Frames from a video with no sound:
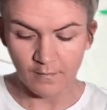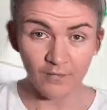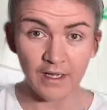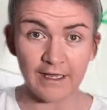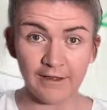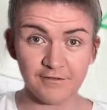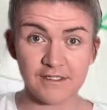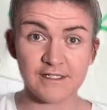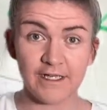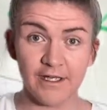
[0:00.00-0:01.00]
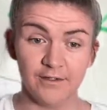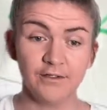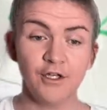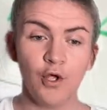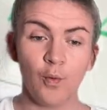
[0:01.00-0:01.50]
I have to tell
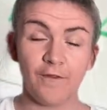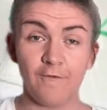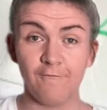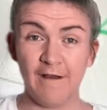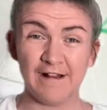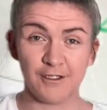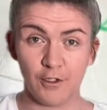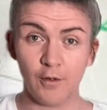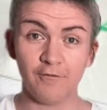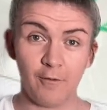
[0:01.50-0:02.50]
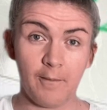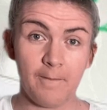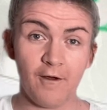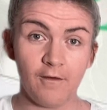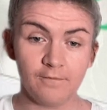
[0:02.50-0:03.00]
what the value of what...
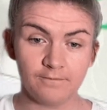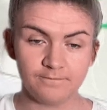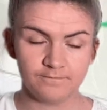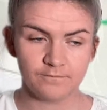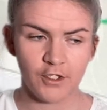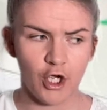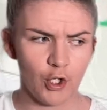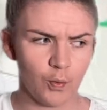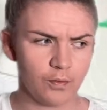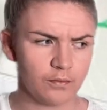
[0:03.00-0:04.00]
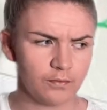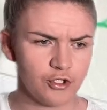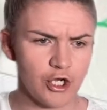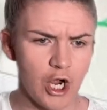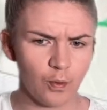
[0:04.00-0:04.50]
No.
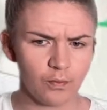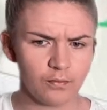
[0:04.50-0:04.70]
No.